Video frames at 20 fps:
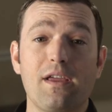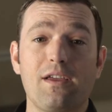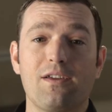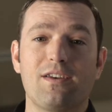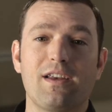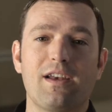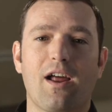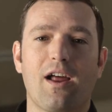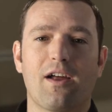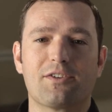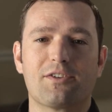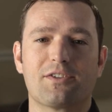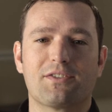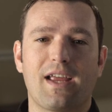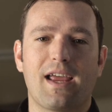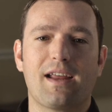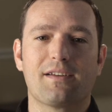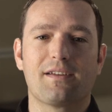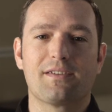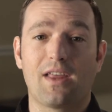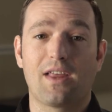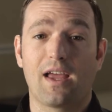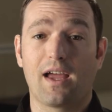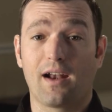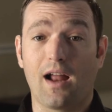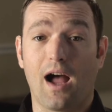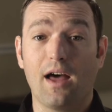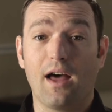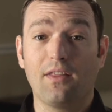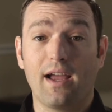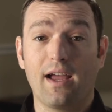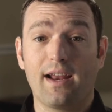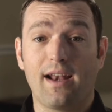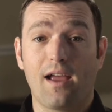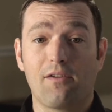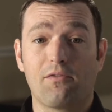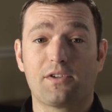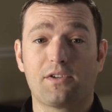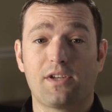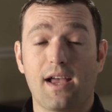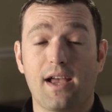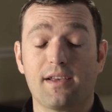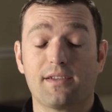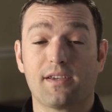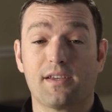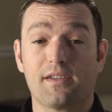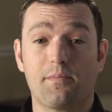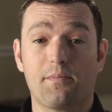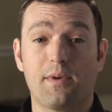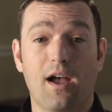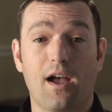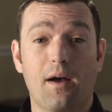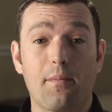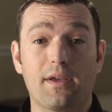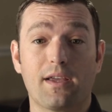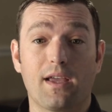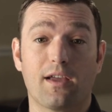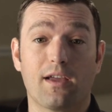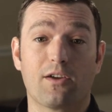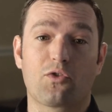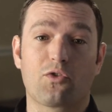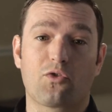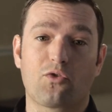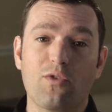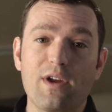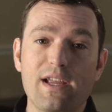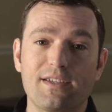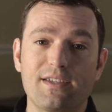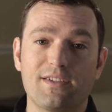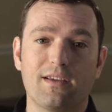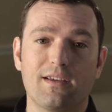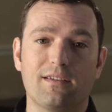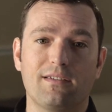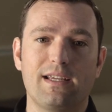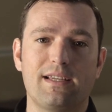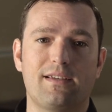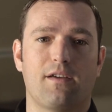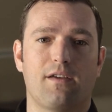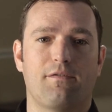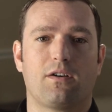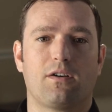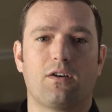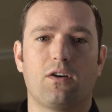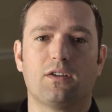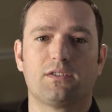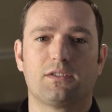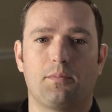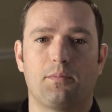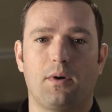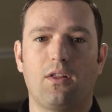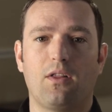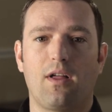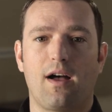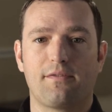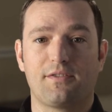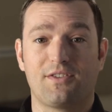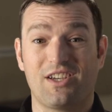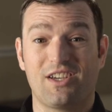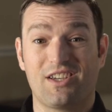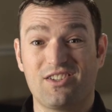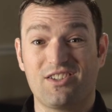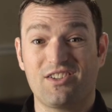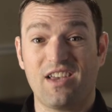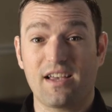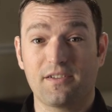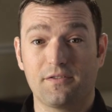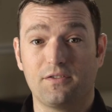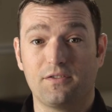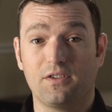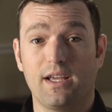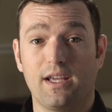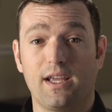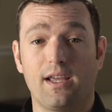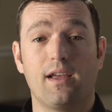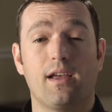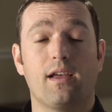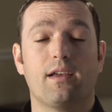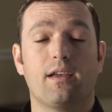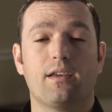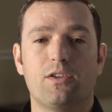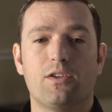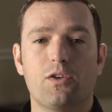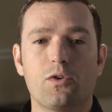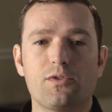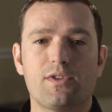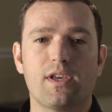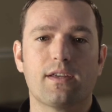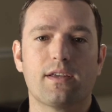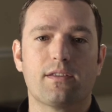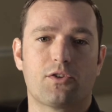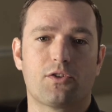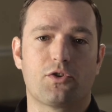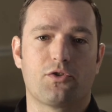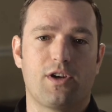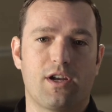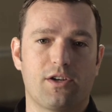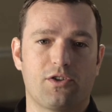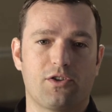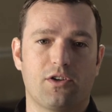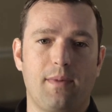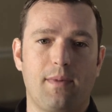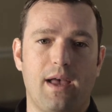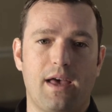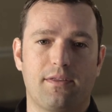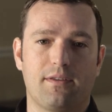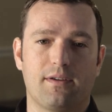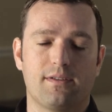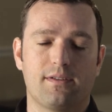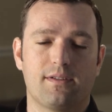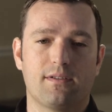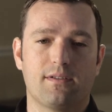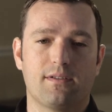you need to understand is that online advertising is becoming increasingly difficult to pull off successfully using the traditional methods